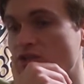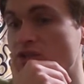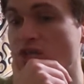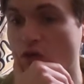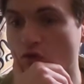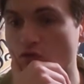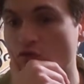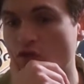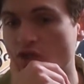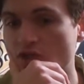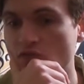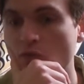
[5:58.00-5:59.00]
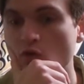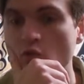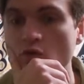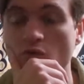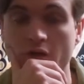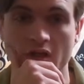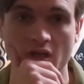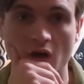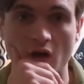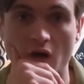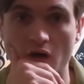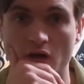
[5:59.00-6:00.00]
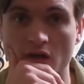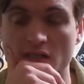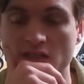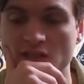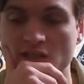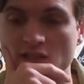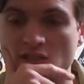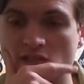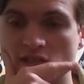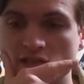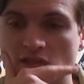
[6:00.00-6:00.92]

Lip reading: self. It's what we really are. It's this